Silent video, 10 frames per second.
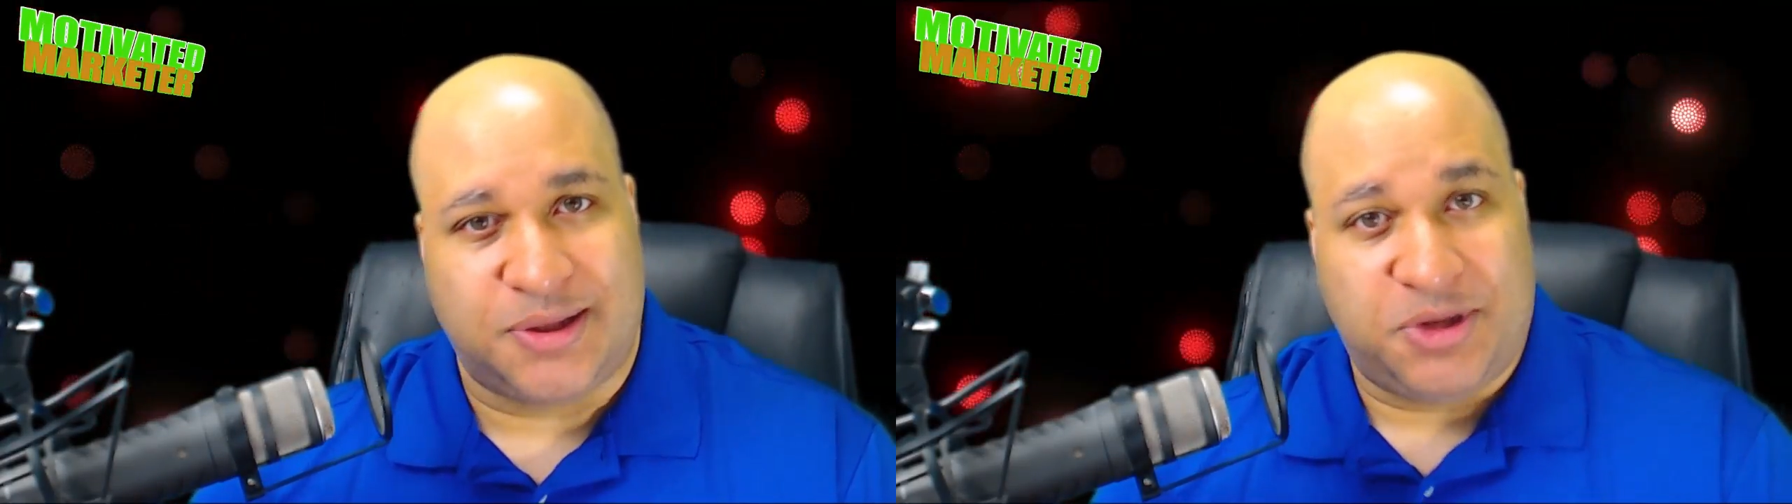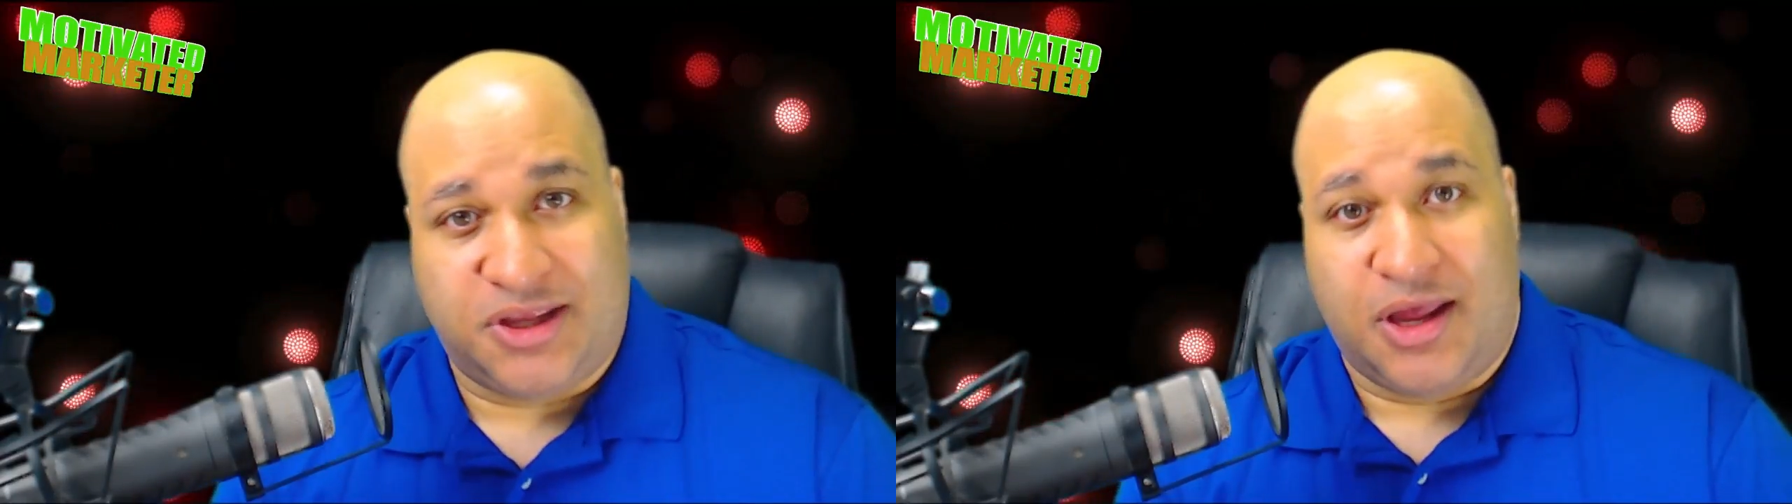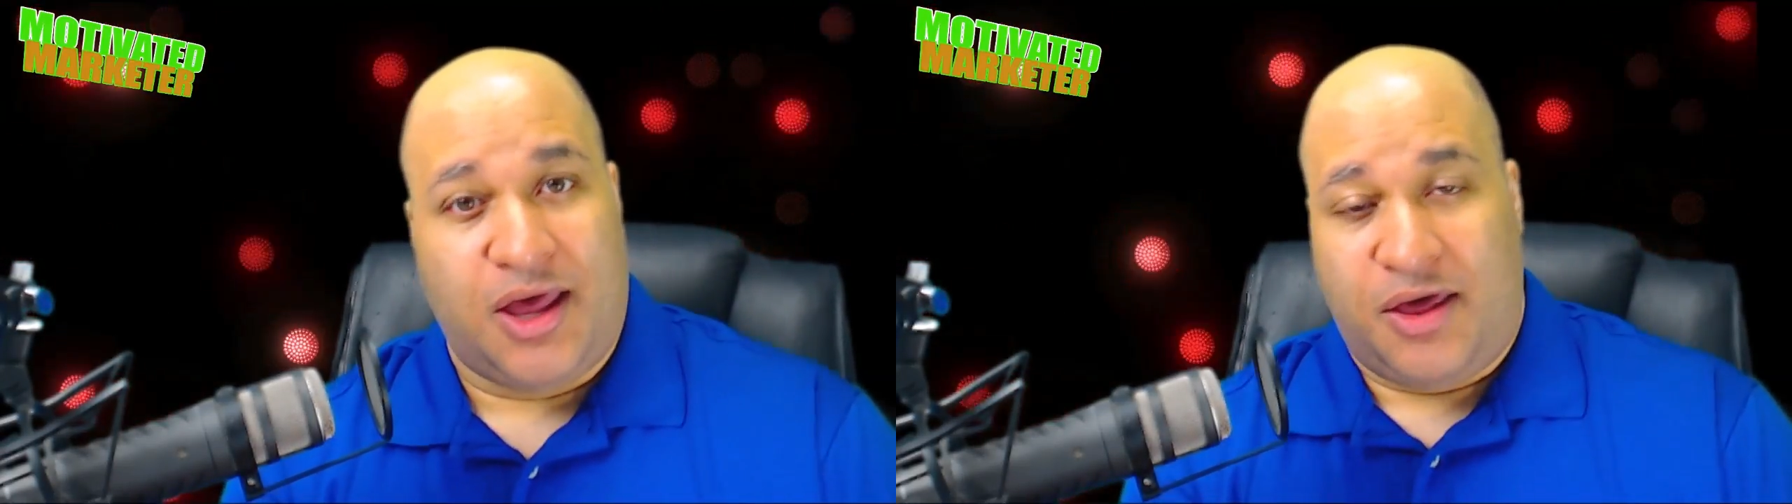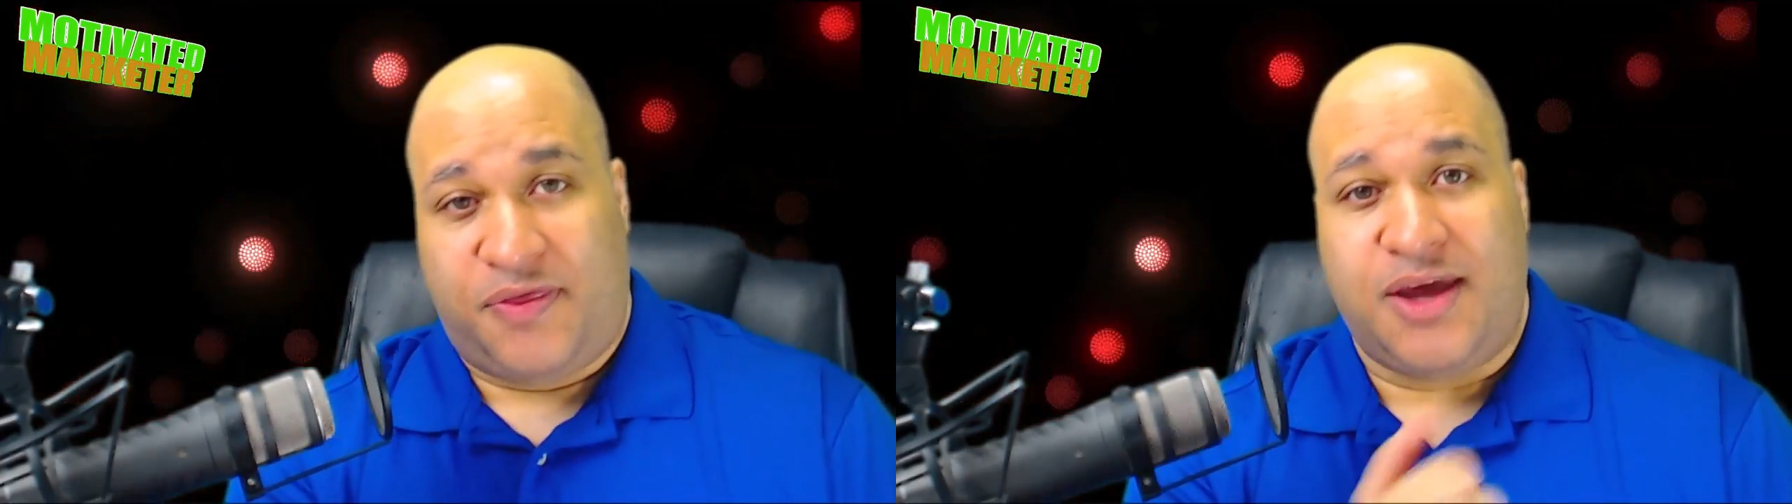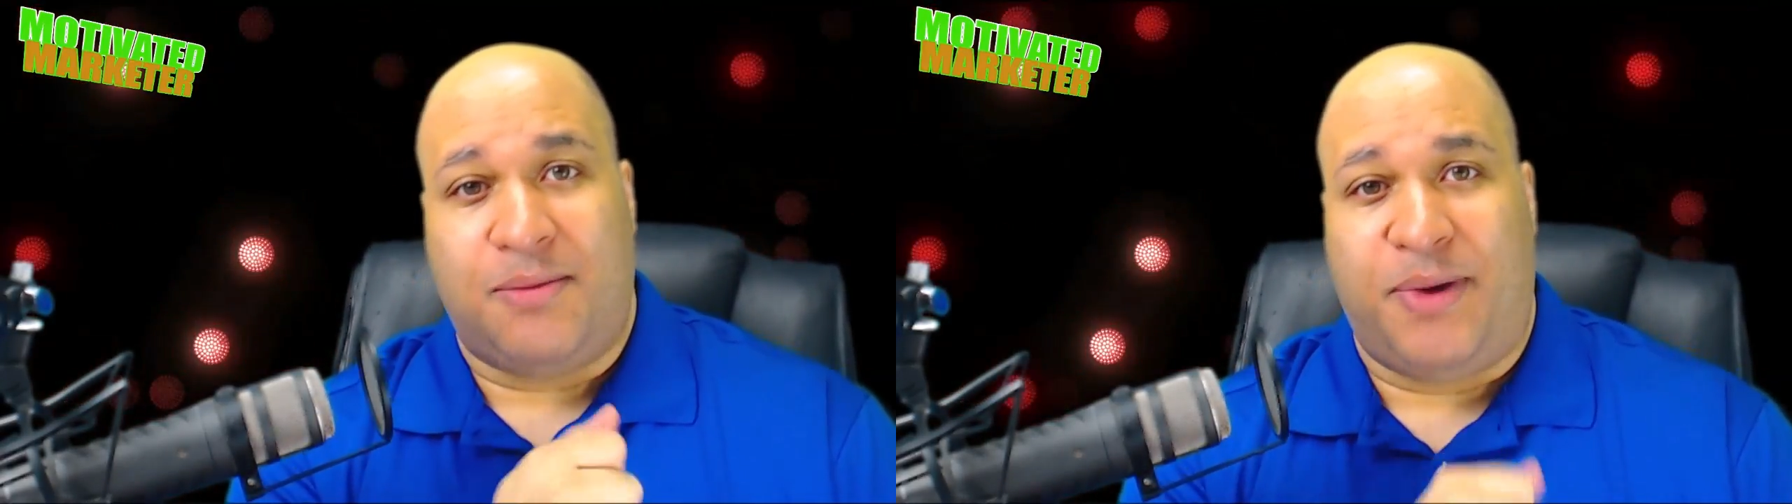I mean,
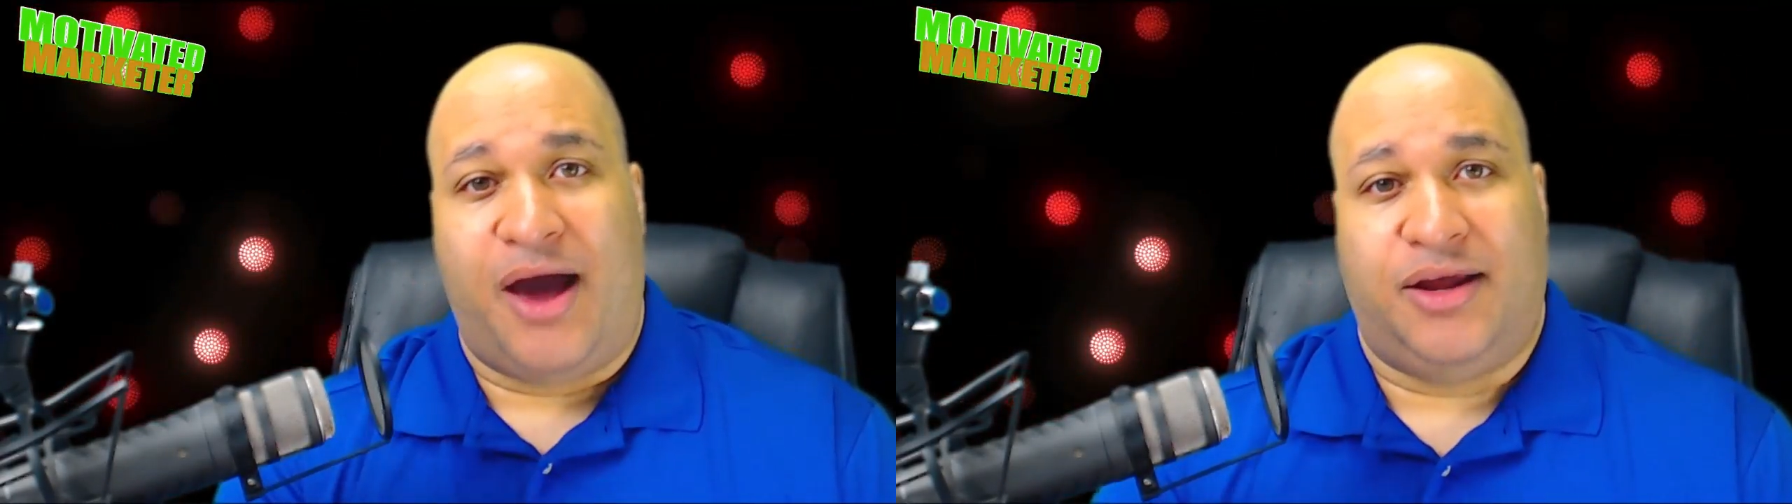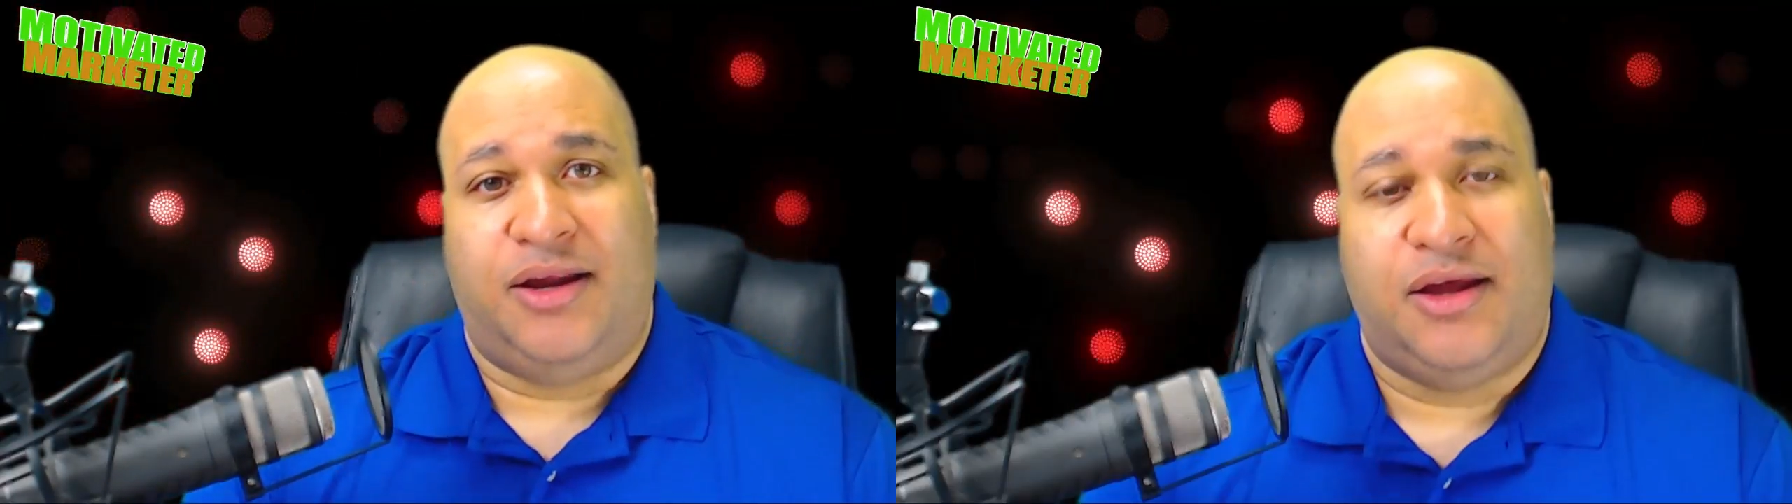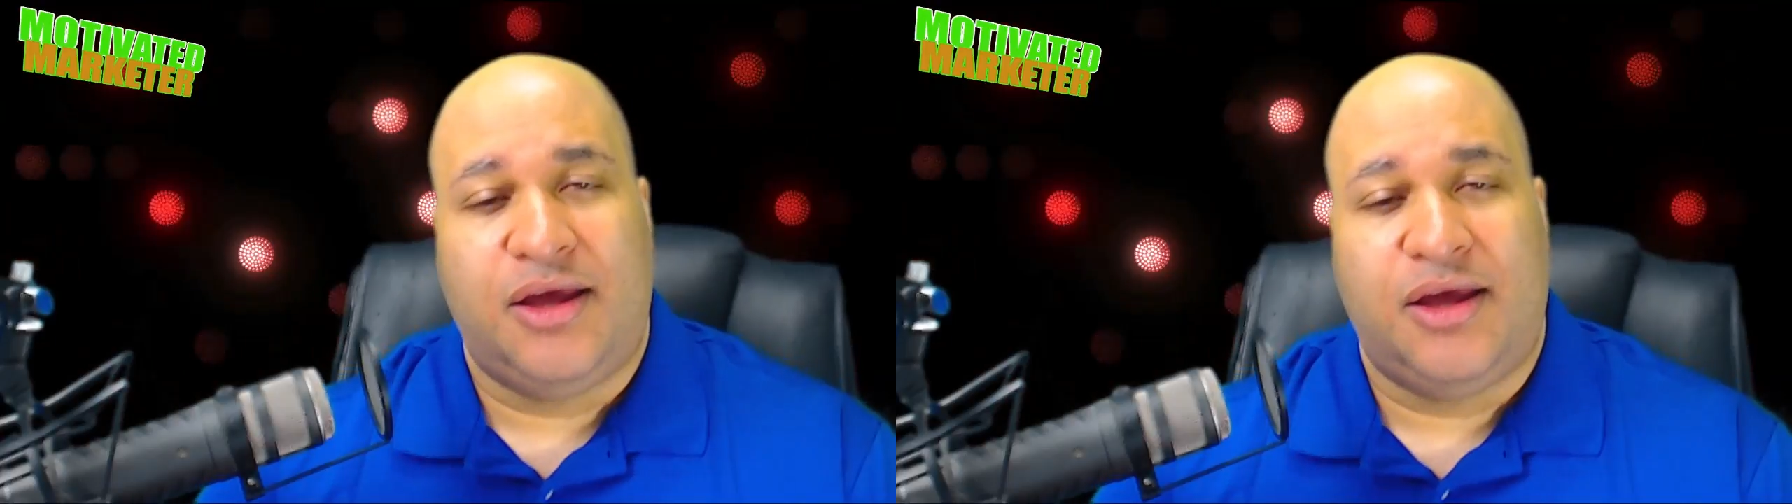think about it.